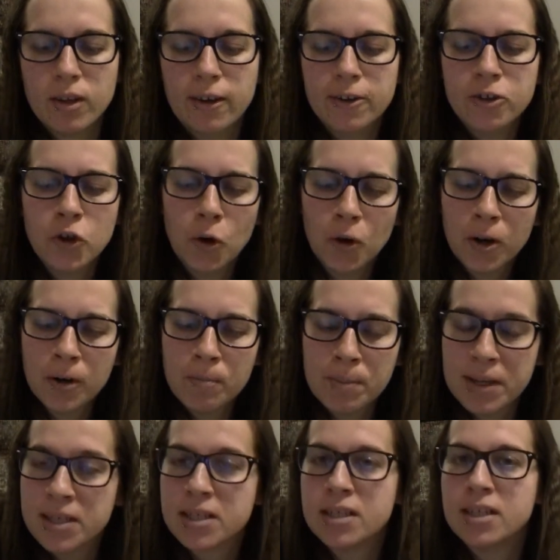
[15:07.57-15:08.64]
Your
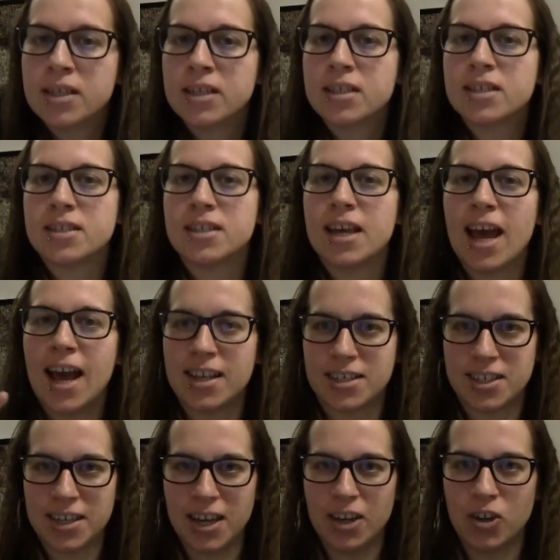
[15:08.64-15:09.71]
business has
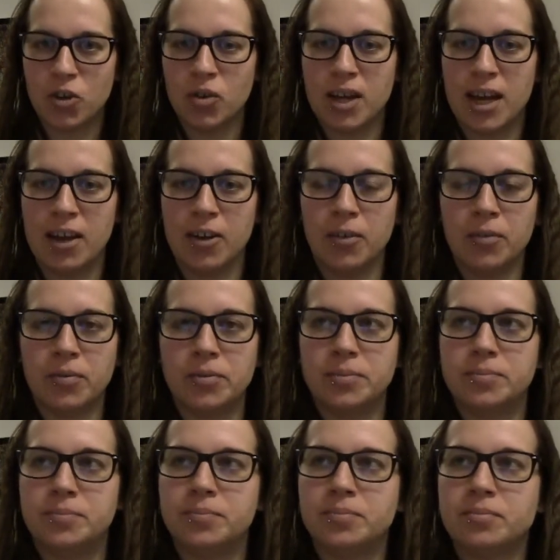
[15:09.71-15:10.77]
to get creative
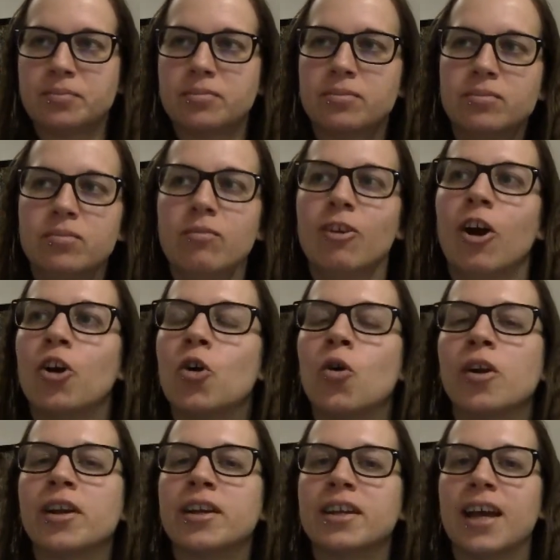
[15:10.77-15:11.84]

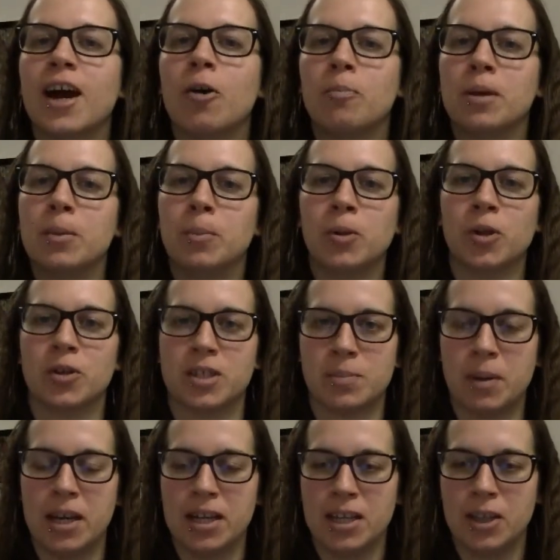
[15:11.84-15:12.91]
according to how people are
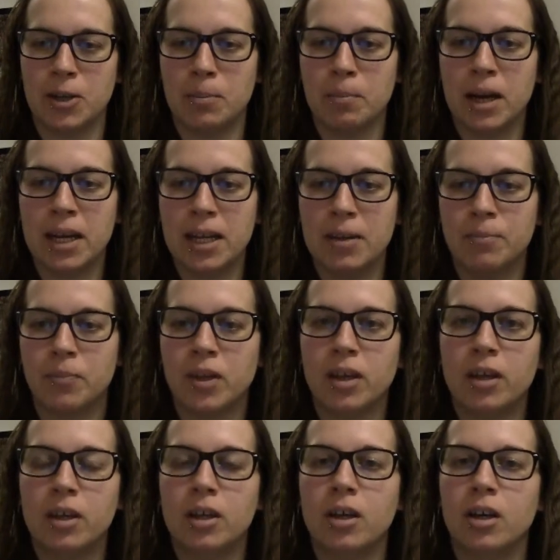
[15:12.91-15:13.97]
spending their money.
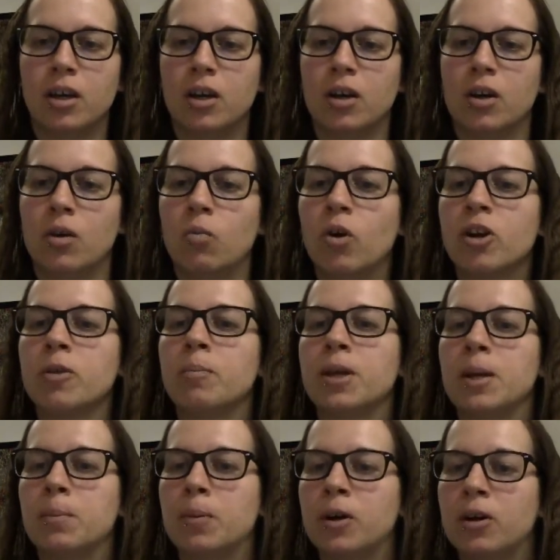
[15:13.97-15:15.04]
What are
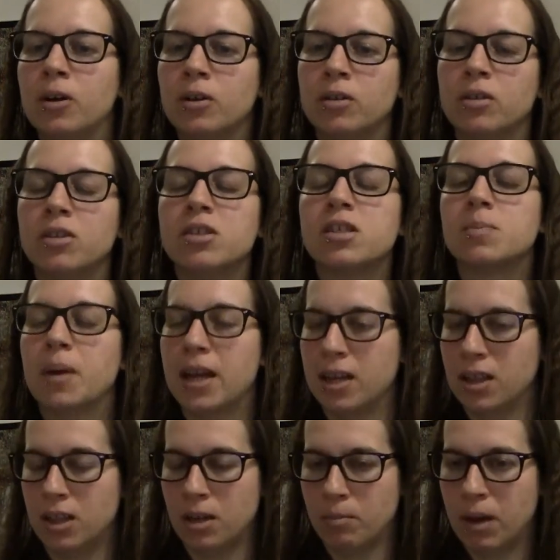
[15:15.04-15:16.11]
people
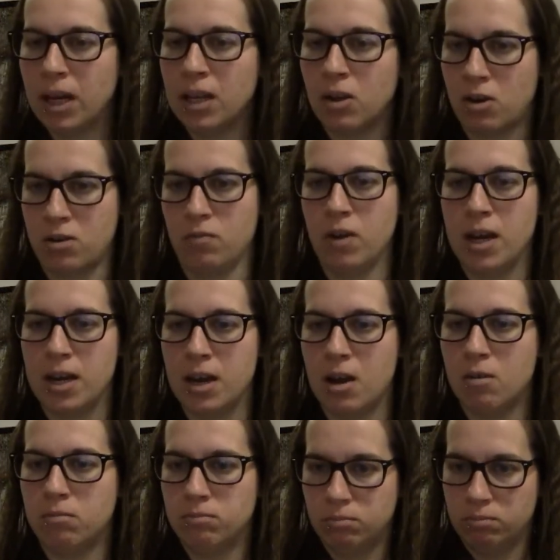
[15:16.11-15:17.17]
spending their money on right
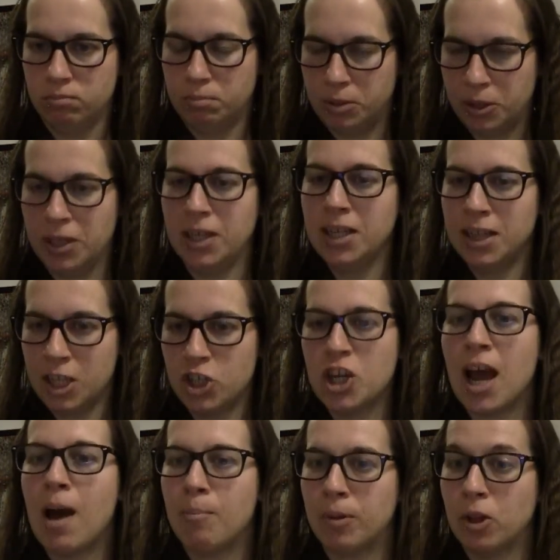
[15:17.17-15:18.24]
now? Put it in the
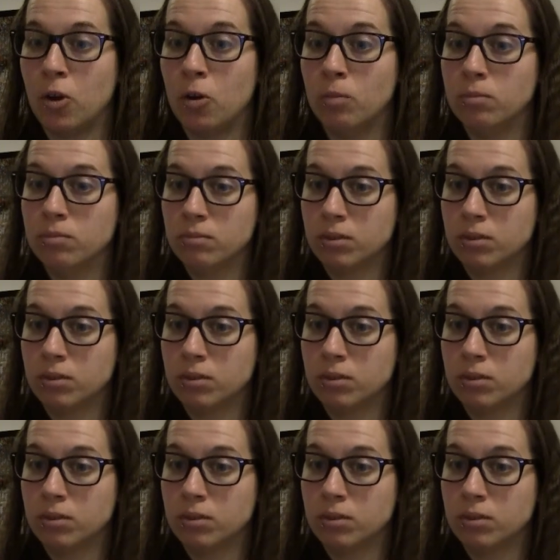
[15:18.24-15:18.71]
chat below.